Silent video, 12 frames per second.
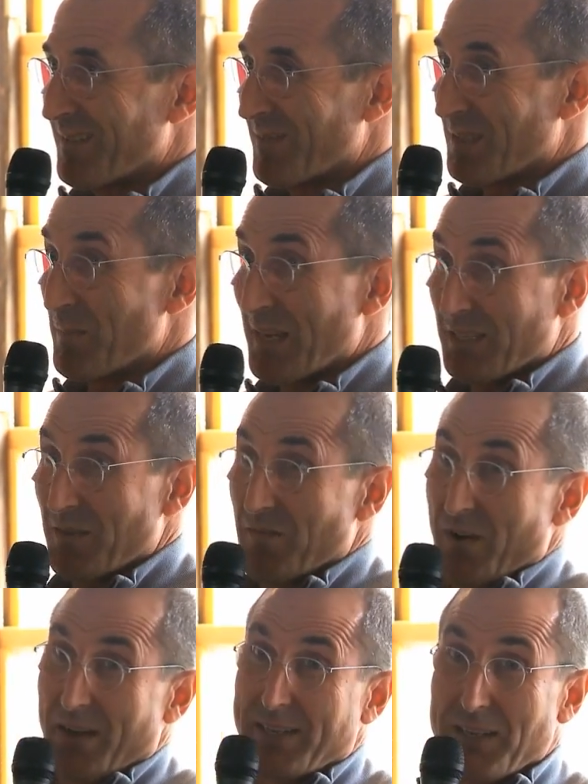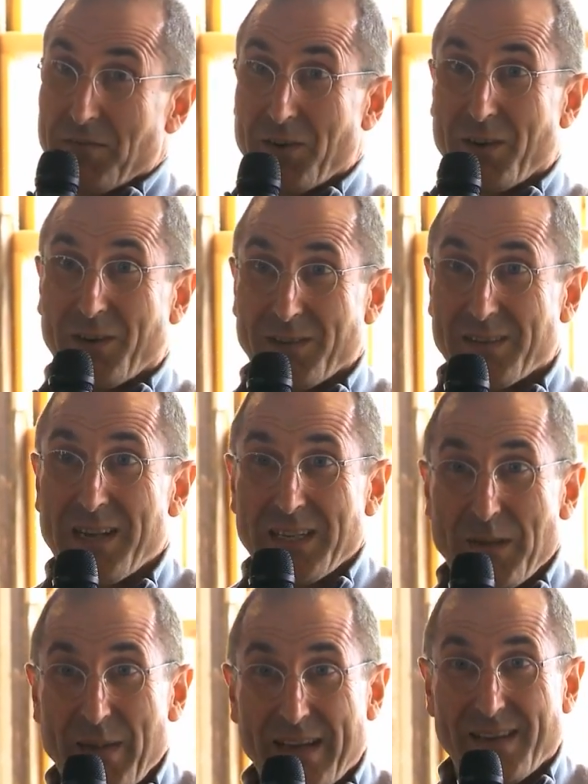Which makes it very difficult
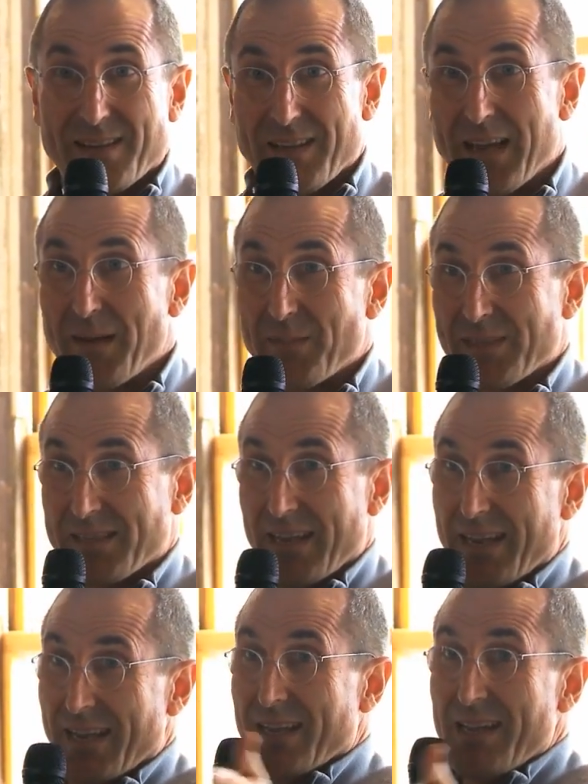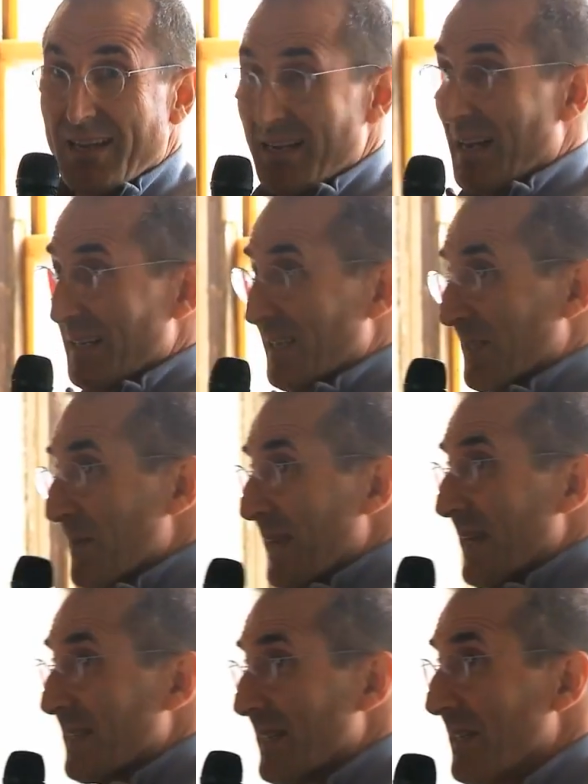to make a claim to say, not just
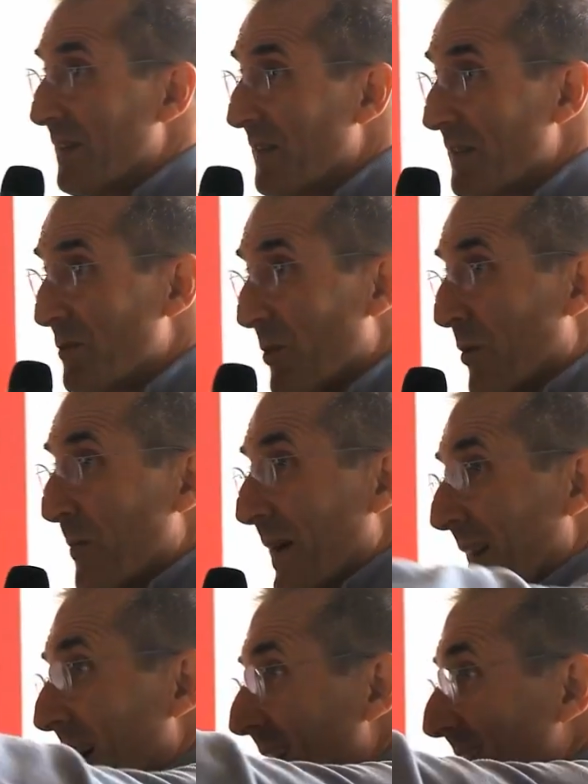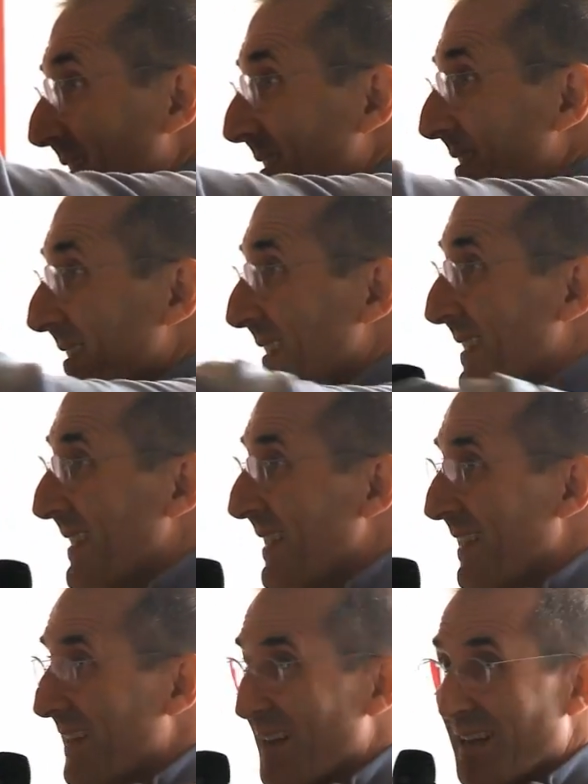me as an individual, but us
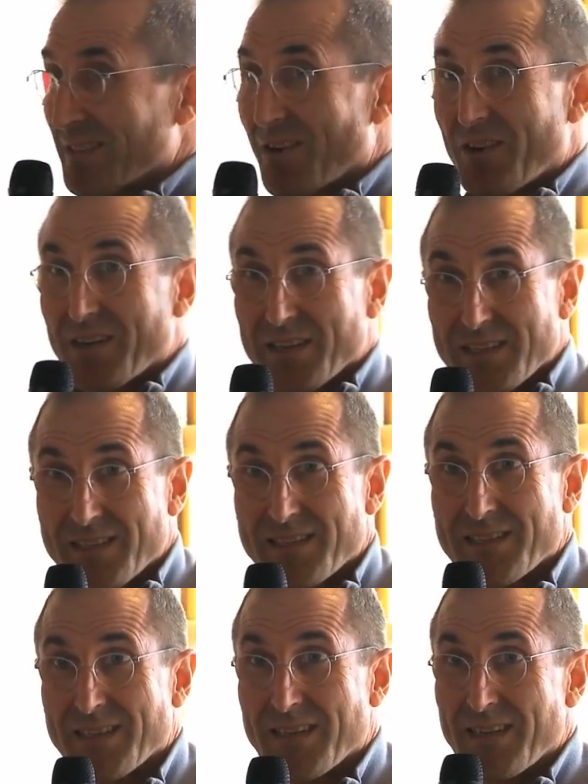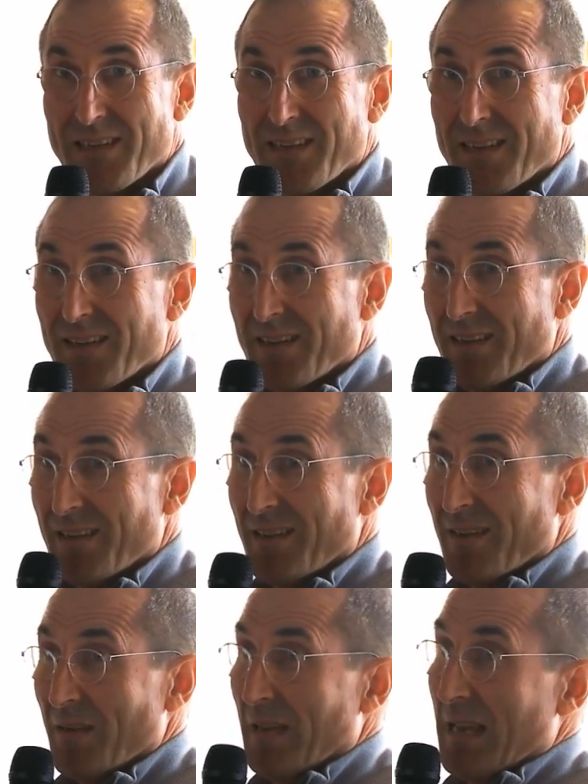as artists
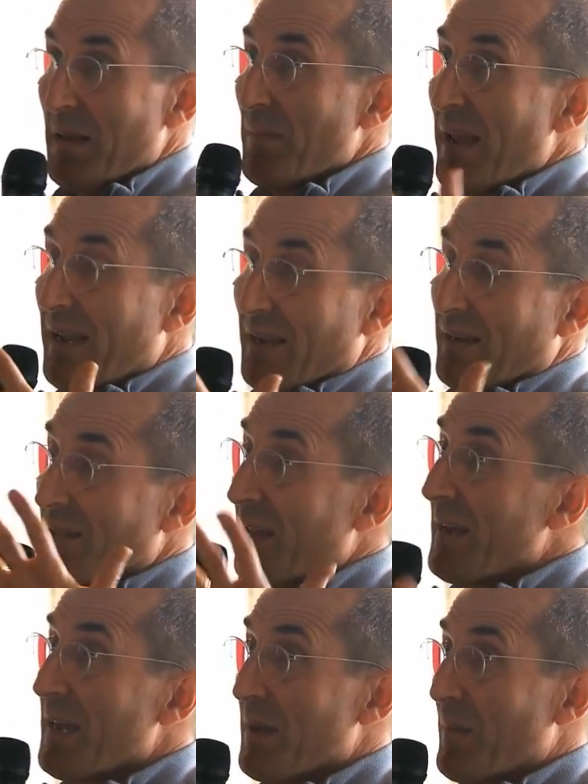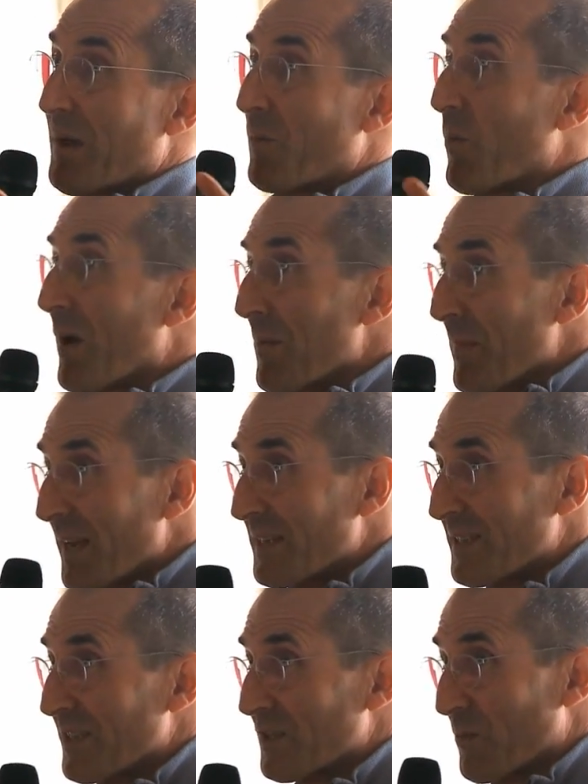can make a claim on what
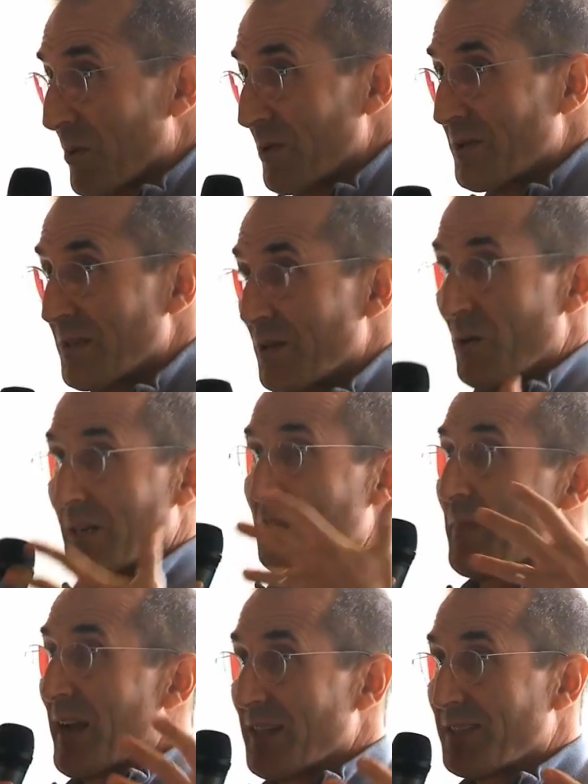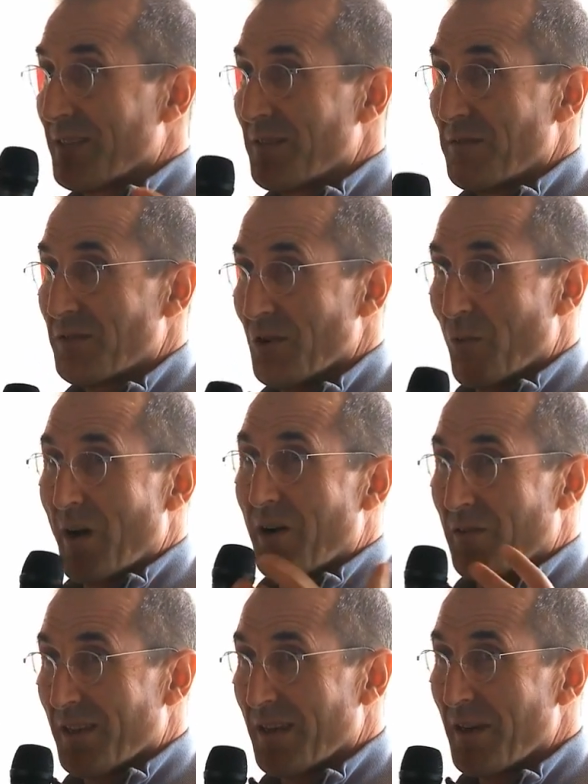makes this world so expansive, so
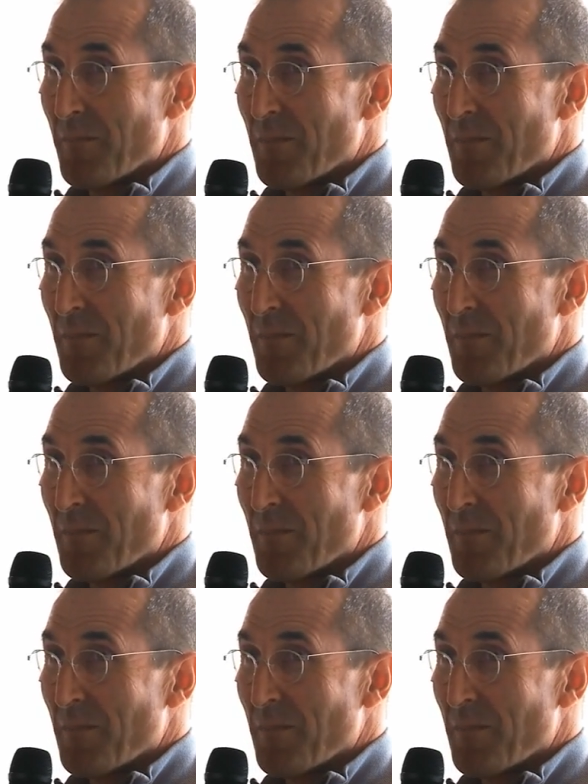wealthy,